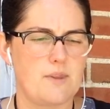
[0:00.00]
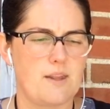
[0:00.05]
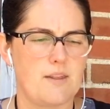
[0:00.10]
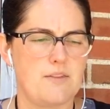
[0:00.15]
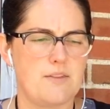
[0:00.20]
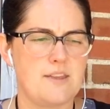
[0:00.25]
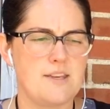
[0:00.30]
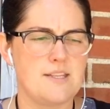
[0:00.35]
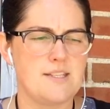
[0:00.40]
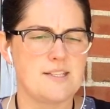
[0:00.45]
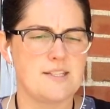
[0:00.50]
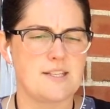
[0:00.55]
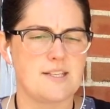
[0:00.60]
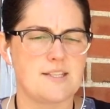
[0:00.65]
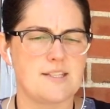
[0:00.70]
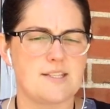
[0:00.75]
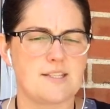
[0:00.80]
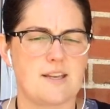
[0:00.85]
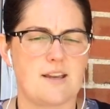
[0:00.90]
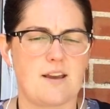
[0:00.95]
this
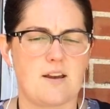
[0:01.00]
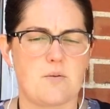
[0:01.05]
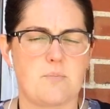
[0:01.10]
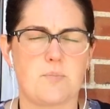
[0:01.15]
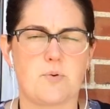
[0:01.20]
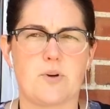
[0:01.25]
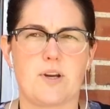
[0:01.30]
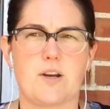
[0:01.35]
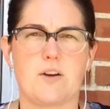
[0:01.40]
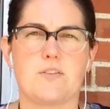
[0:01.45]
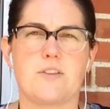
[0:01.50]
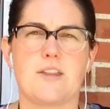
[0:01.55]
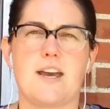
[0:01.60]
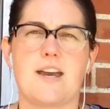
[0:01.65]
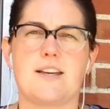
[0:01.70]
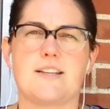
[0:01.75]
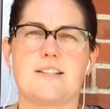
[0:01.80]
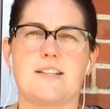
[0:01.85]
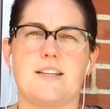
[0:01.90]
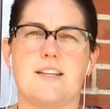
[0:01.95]
is a prayer
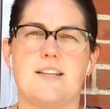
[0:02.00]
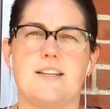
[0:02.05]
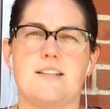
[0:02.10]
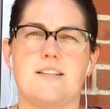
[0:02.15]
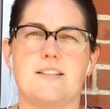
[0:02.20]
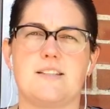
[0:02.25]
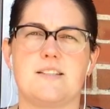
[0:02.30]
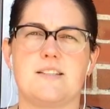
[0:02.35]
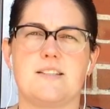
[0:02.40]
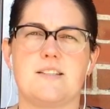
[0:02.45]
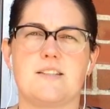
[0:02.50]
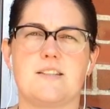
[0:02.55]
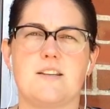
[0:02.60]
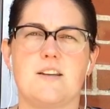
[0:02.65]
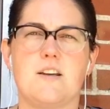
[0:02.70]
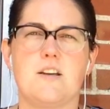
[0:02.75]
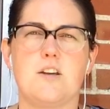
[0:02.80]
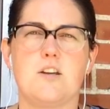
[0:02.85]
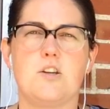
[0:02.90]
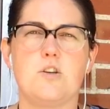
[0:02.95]
that is
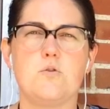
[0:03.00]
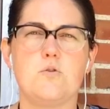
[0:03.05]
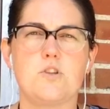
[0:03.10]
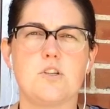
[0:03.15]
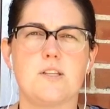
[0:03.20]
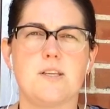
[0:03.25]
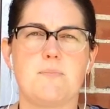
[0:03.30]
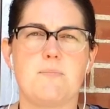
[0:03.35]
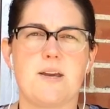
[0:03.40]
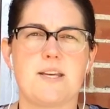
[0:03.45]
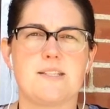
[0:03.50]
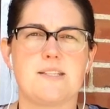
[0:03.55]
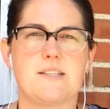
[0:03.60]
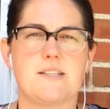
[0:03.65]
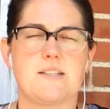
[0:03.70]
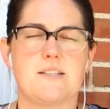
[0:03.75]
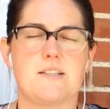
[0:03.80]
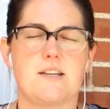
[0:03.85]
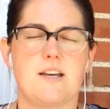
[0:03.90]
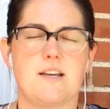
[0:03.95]
usually
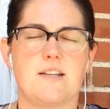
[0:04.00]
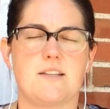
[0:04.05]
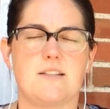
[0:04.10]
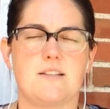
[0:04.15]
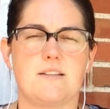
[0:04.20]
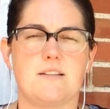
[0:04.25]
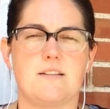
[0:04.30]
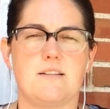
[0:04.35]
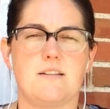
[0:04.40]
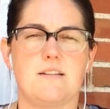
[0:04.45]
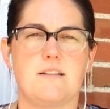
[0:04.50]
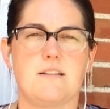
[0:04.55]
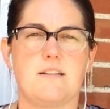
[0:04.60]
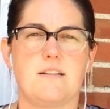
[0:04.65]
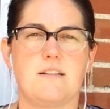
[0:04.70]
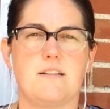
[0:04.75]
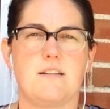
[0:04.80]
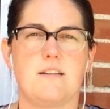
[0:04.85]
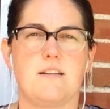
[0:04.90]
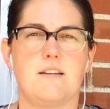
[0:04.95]
best done
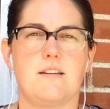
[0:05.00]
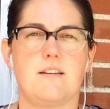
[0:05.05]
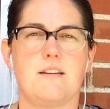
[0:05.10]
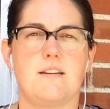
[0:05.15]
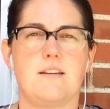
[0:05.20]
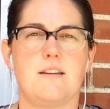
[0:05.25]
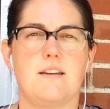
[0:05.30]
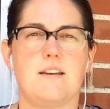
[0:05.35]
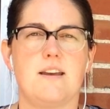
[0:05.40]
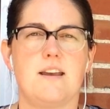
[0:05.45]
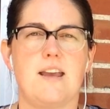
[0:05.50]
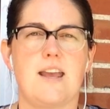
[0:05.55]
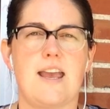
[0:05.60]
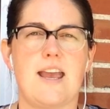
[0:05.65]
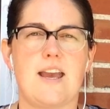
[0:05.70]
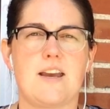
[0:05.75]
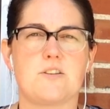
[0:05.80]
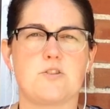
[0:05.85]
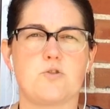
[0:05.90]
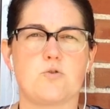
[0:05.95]

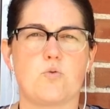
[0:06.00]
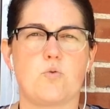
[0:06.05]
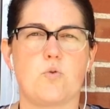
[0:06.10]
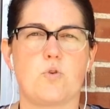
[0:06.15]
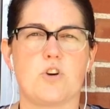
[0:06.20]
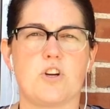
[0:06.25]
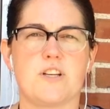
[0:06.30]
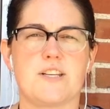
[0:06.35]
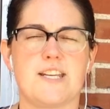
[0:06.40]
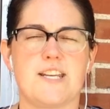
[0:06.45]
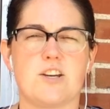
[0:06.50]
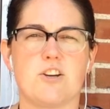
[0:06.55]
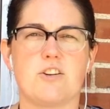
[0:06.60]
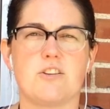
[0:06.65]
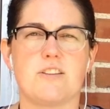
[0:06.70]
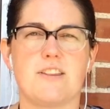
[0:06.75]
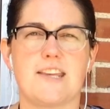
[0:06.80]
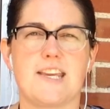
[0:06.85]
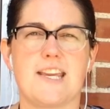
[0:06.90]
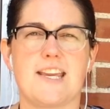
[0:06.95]
at or
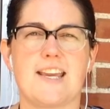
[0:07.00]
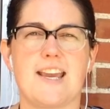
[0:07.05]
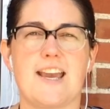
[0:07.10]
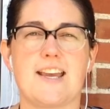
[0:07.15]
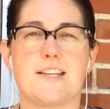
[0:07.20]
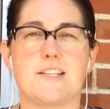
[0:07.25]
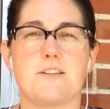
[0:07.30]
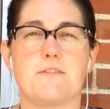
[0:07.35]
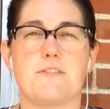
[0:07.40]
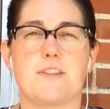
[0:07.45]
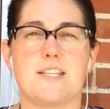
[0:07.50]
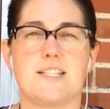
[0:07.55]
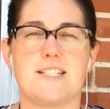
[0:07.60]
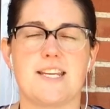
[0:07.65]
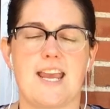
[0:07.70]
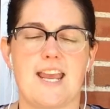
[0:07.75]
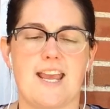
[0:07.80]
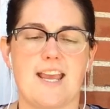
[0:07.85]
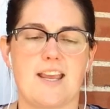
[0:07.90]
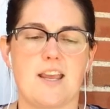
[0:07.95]
near the end of the
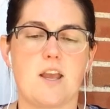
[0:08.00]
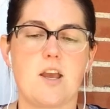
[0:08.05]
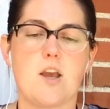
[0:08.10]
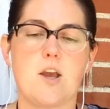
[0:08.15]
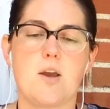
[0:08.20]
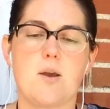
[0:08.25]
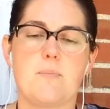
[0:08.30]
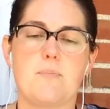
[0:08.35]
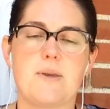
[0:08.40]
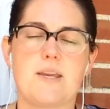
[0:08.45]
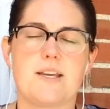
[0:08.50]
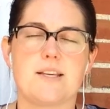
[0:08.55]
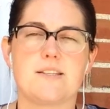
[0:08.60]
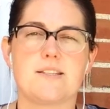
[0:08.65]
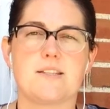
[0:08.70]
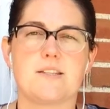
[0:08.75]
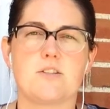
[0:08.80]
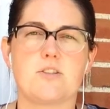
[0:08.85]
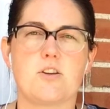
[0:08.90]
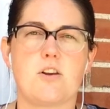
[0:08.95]
day,
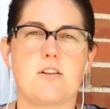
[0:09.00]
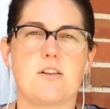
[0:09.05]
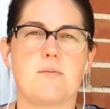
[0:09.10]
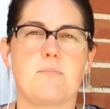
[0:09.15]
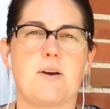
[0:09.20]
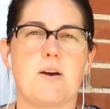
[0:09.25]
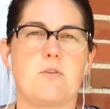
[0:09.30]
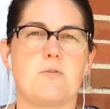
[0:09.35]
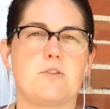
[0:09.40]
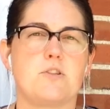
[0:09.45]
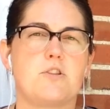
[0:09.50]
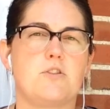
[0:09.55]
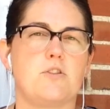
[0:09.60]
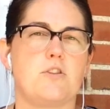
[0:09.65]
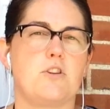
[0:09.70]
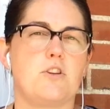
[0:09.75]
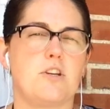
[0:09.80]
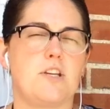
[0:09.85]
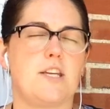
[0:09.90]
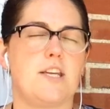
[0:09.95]
because it's all about
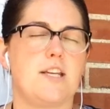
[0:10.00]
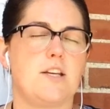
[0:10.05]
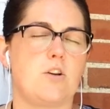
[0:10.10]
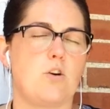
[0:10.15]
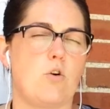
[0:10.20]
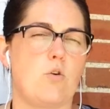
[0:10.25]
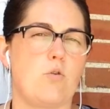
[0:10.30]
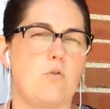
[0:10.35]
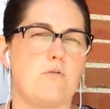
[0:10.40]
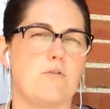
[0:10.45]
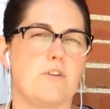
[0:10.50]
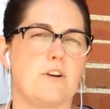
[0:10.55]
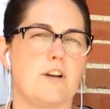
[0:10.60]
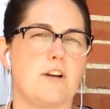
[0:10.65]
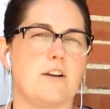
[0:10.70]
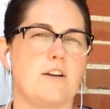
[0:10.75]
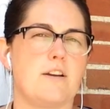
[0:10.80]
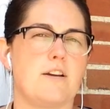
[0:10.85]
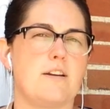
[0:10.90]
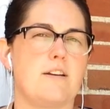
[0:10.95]
looking
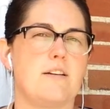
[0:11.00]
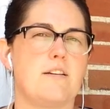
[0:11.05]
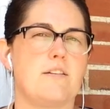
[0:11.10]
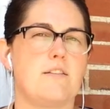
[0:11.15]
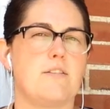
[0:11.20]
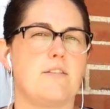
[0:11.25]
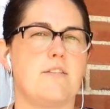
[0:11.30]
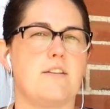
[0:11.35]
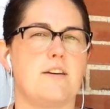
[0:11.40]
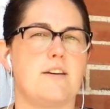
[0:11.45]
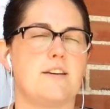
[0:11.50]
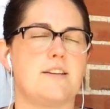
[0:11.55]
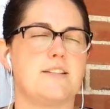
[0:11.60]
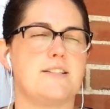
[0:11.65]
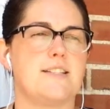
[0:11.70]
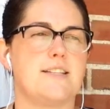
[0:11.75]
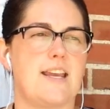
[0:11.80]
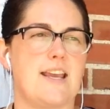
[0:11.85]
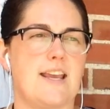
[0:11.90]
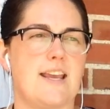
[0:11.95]
over the
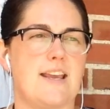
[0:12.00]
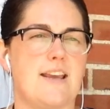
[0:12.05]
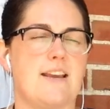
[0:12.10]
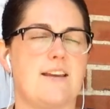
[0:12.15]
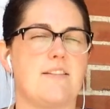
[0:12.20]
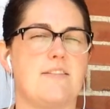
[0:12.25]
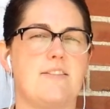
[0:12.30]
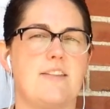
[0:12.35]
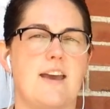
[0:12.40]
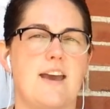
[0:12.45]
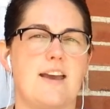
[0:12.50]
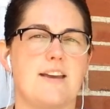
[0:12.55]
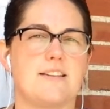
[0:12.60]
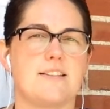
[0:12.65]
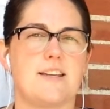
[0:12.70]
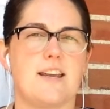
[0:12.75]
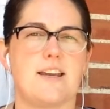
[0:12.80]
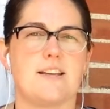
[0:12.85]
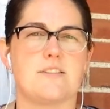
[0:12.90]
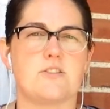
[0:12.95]
day
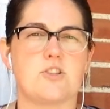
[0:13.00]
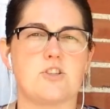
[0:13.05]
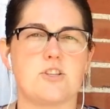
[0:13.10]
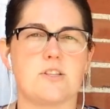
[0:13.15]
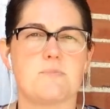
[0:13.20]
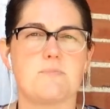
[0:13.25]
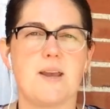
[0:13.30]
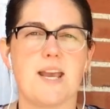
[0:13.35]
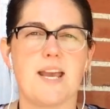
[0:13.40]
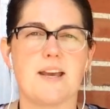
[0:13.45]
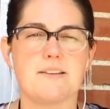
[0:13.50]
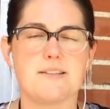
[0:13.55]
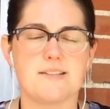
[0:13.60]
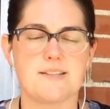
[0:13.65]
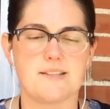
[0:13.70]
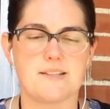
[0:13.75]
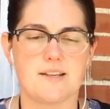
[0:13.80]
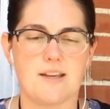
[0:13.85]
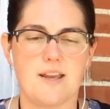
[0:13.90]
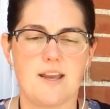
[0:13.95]
that has just
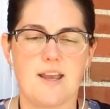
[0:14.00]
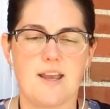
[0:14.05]
passed